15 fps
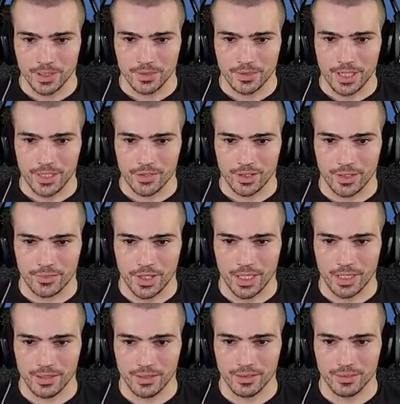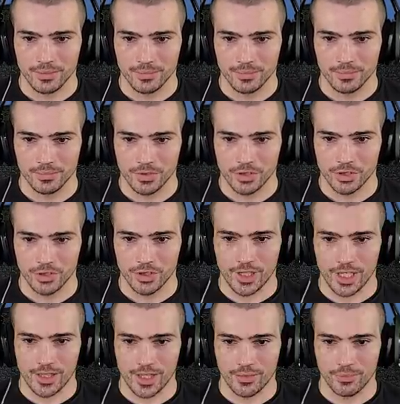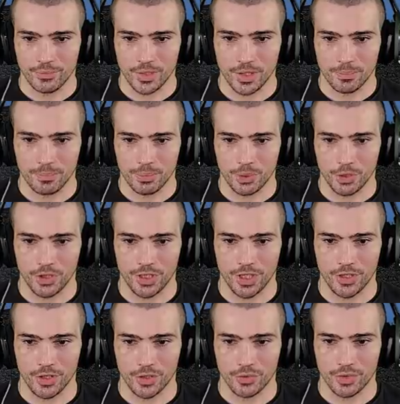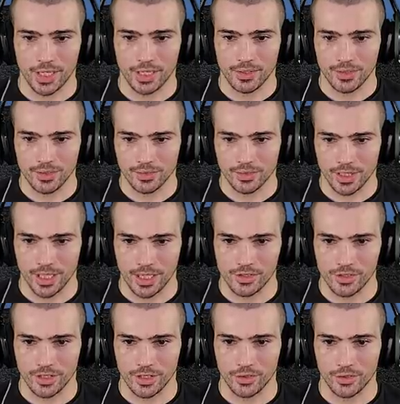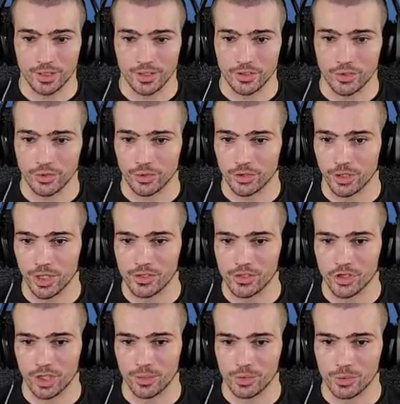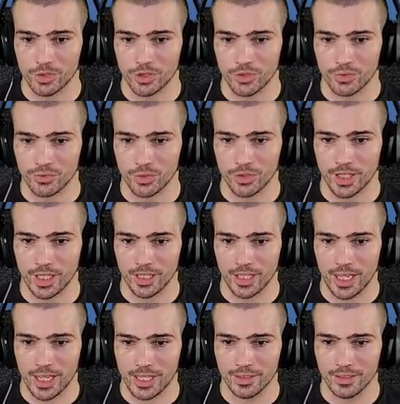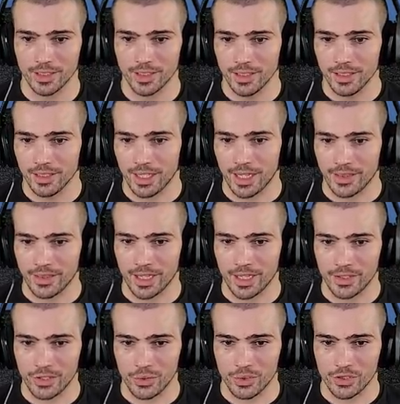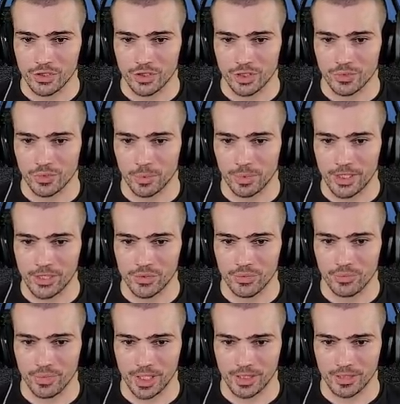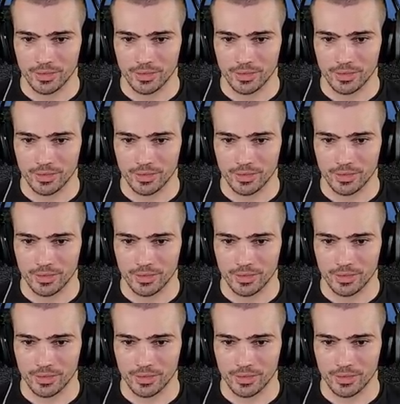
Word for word: Take your left hand. Start to take that foot. Put it into the ground. Okay, so now your, your cross arm is what's controlling that leg. And then you can start to replace your feet.